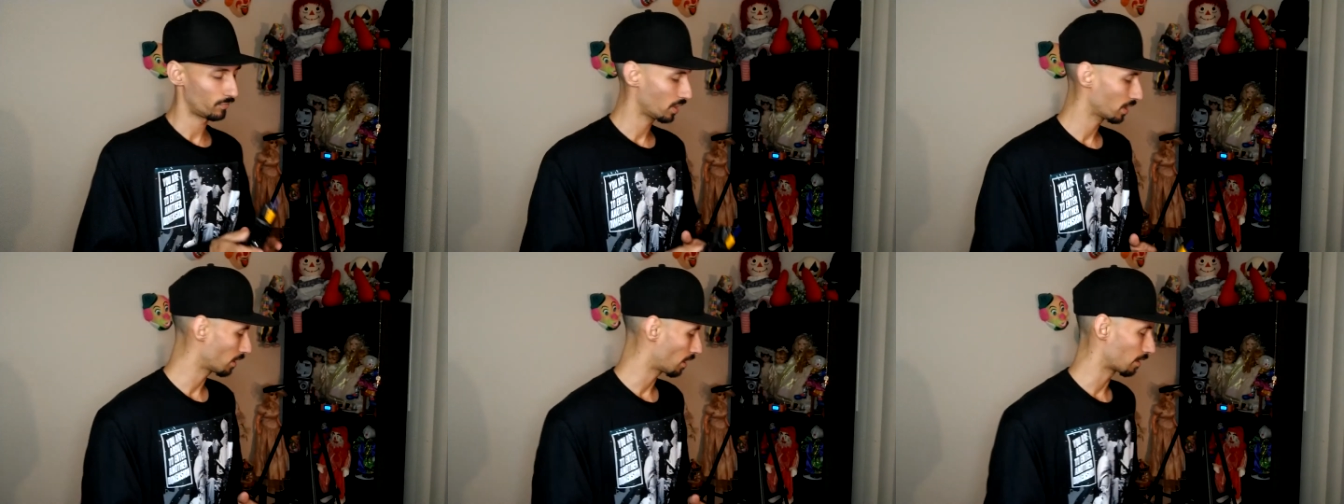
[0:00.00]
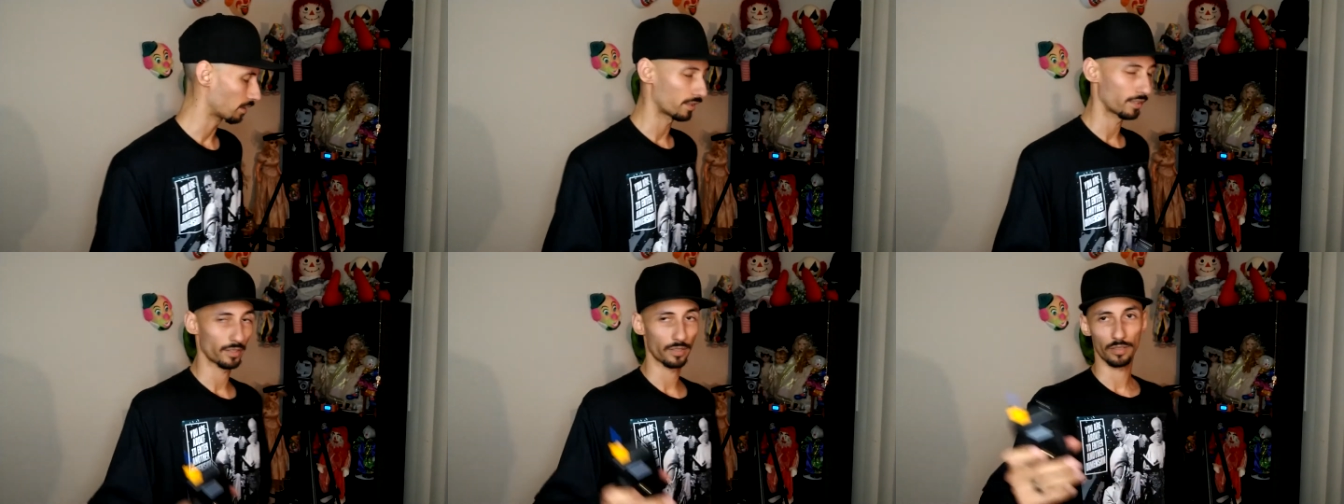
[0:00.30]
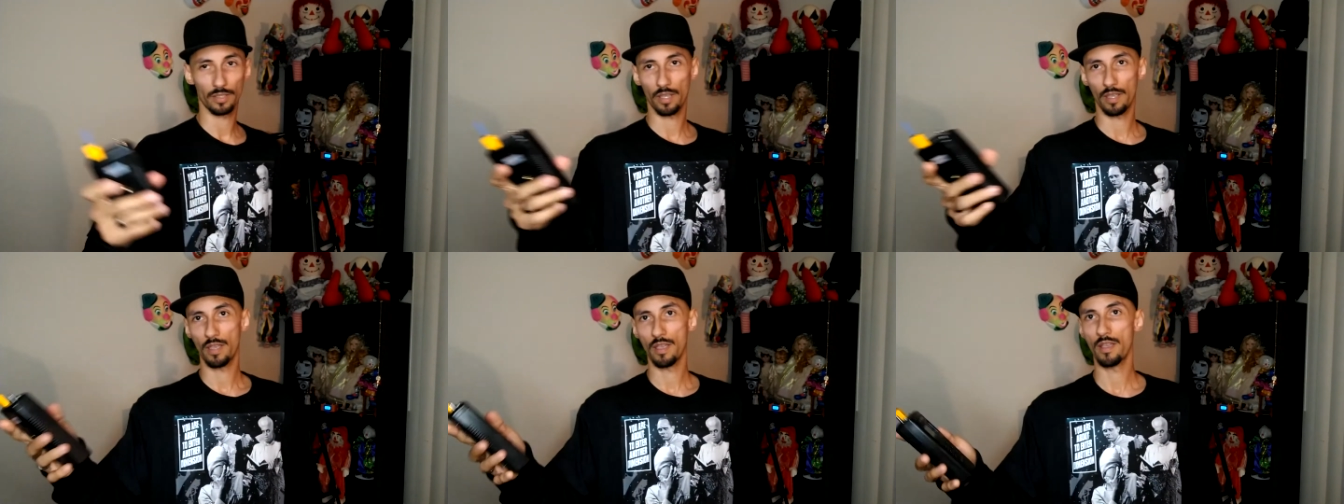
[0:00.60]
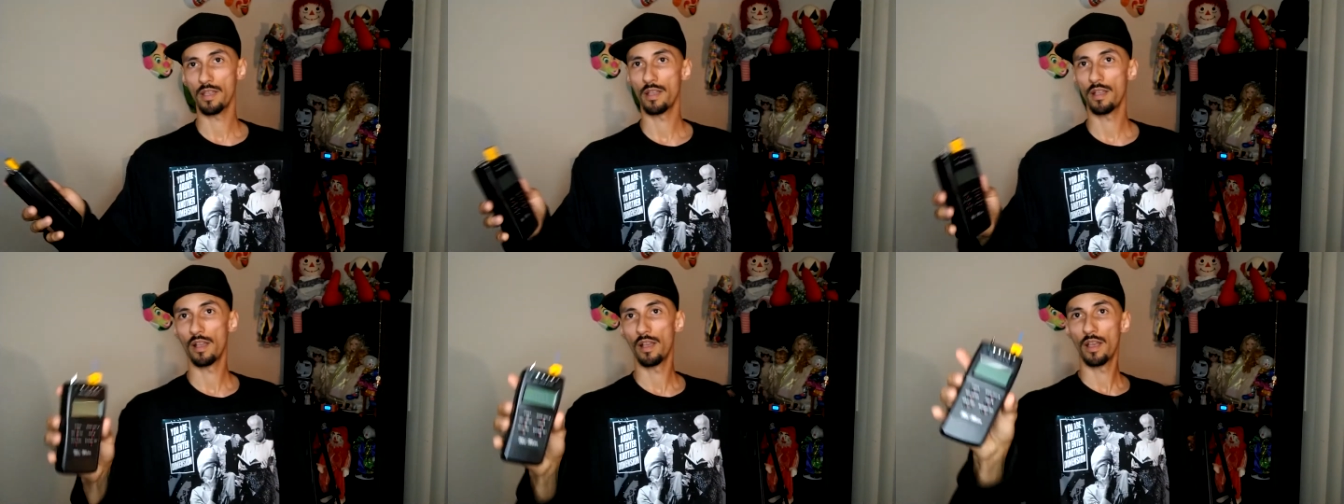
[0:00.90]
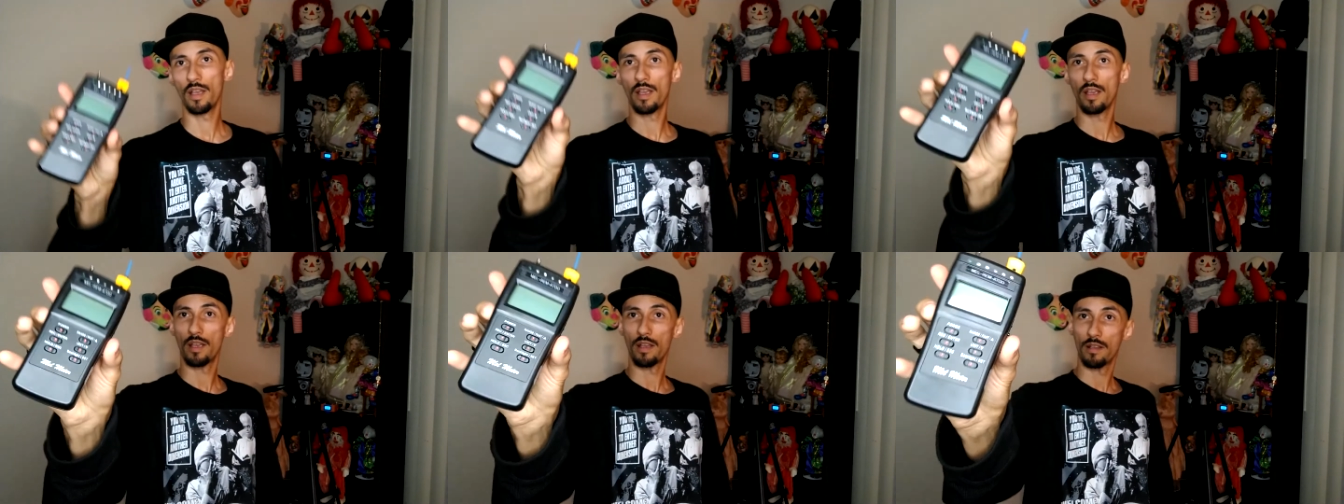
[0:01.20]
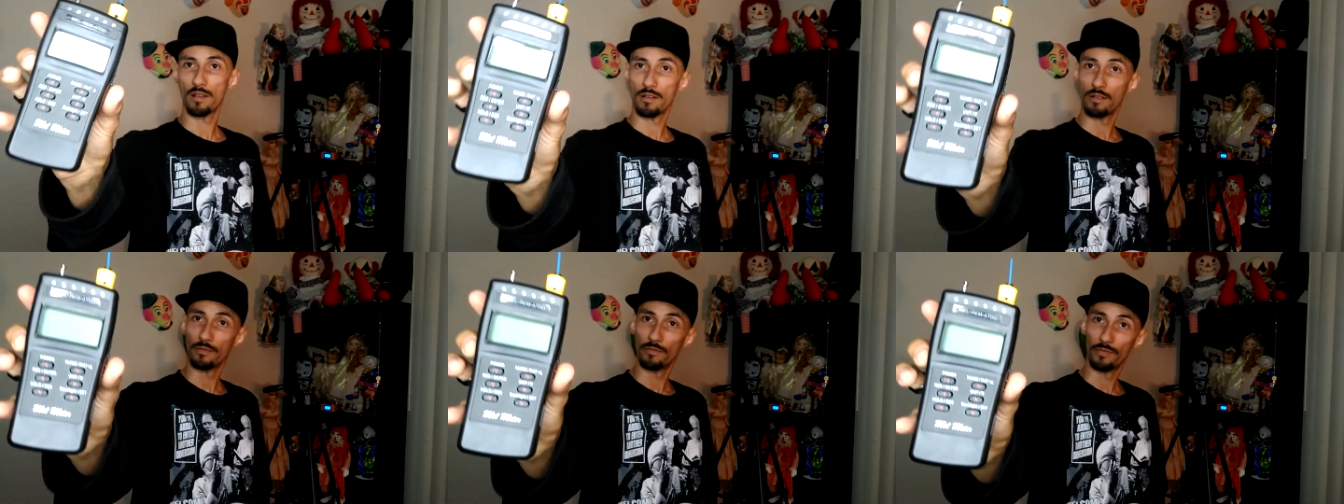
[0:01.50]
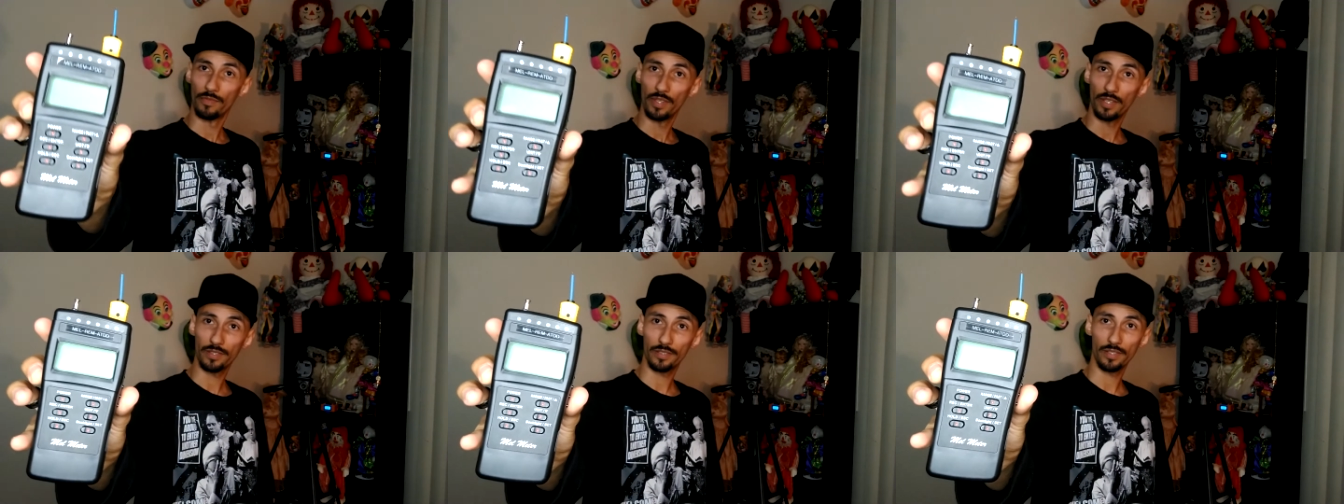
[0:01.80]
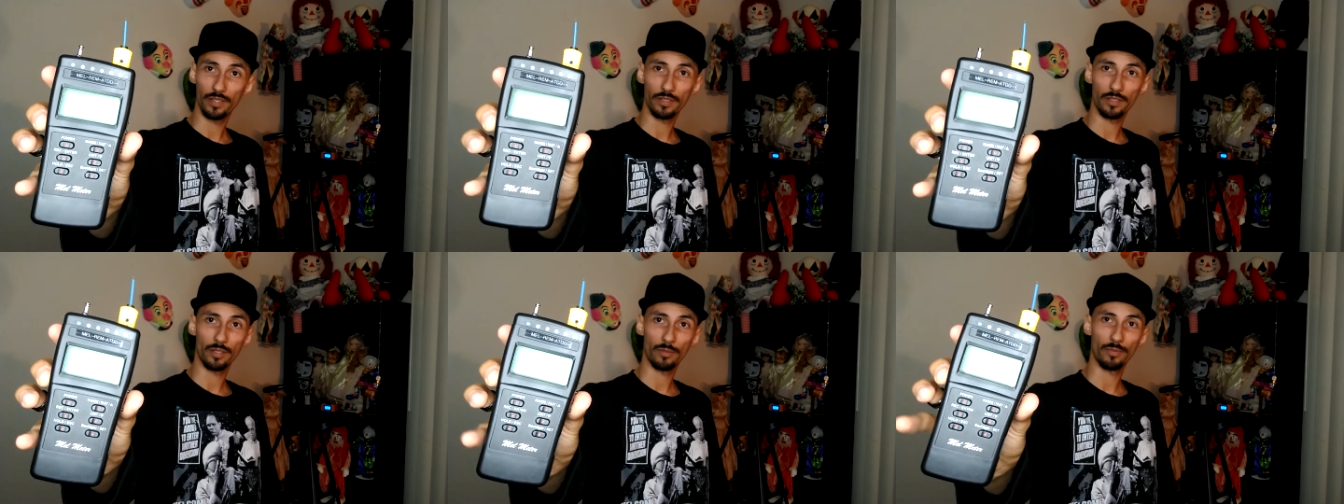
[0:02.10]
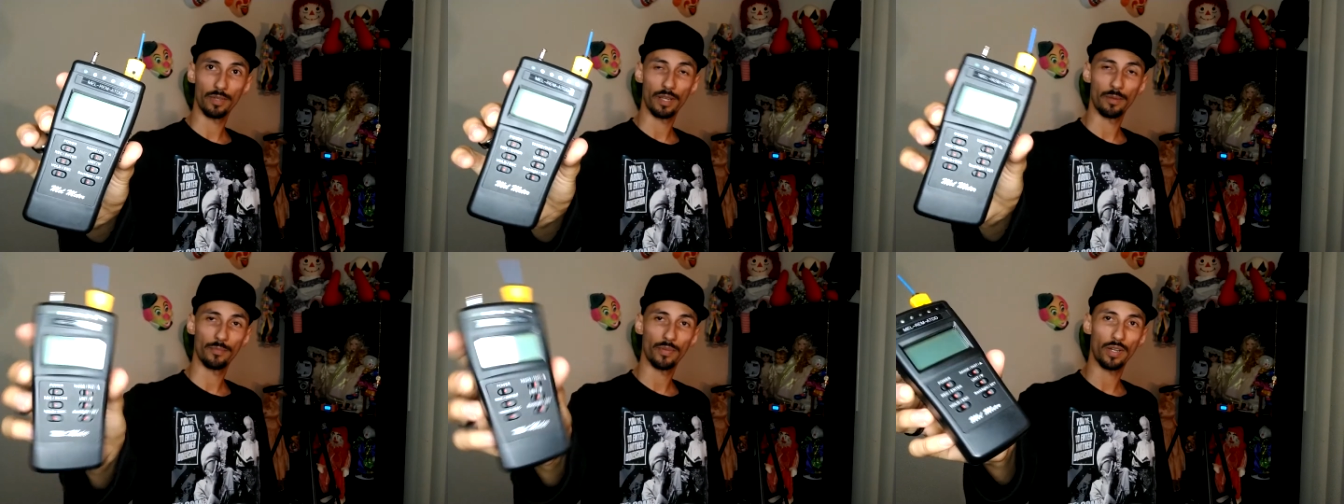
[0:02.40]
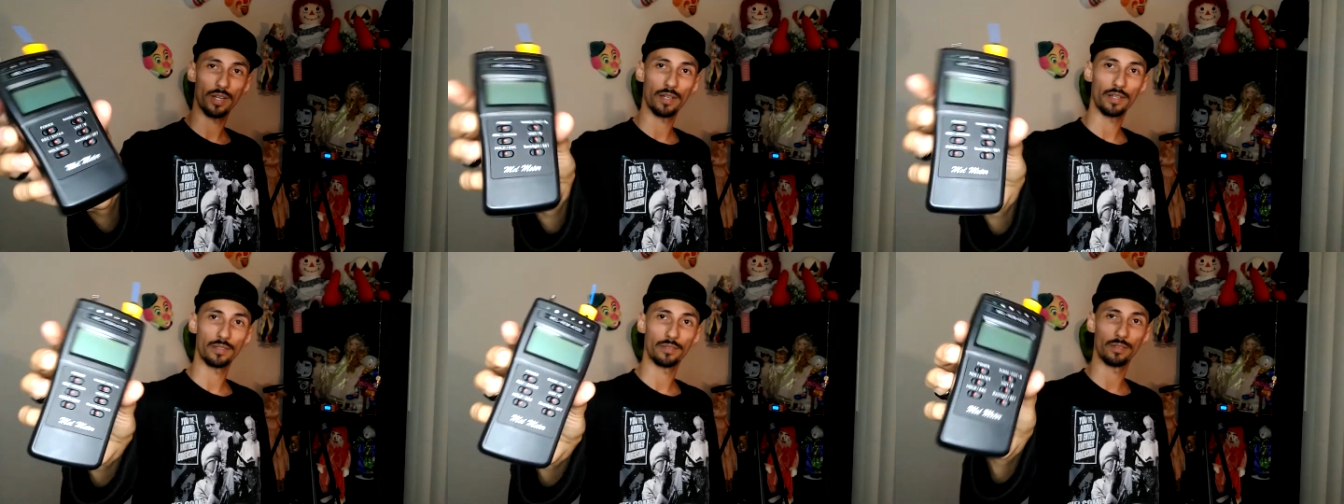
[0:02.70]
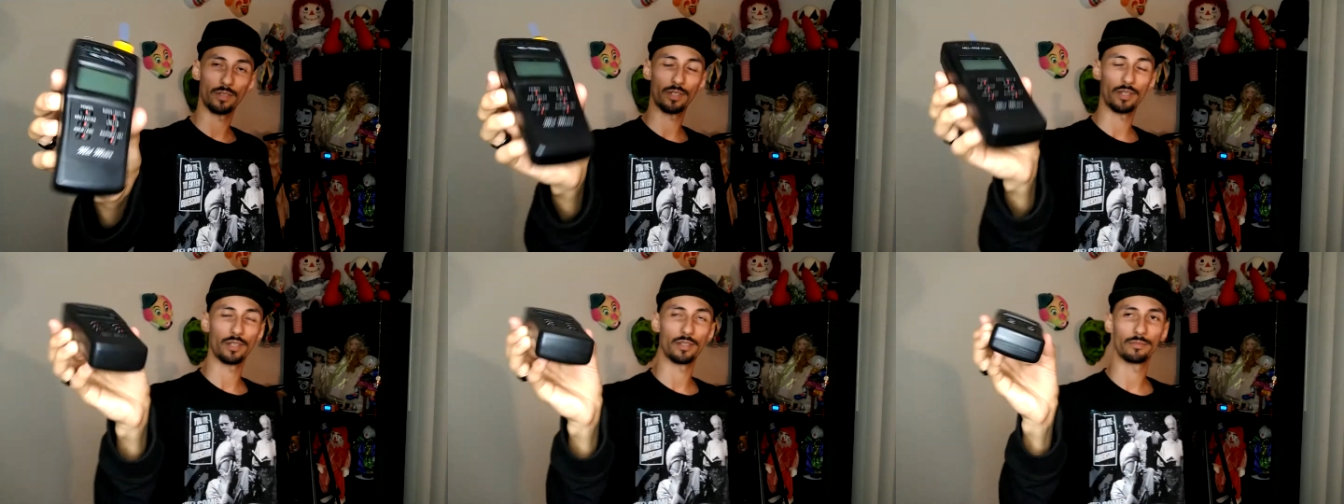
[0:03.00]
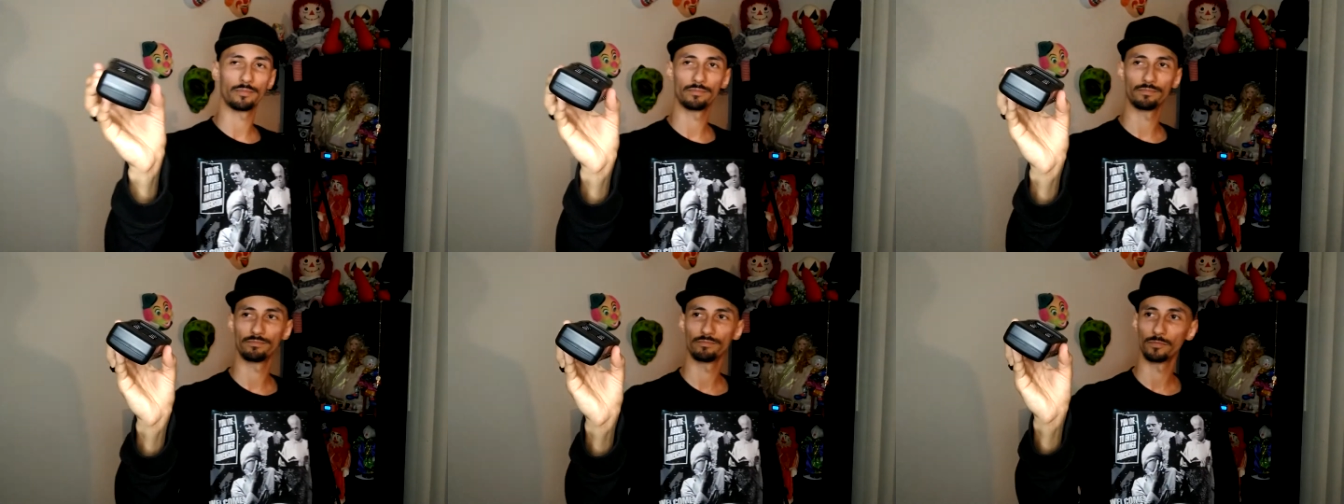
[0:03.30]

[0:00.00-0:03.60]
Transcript: regardless, this is the REM pod, or,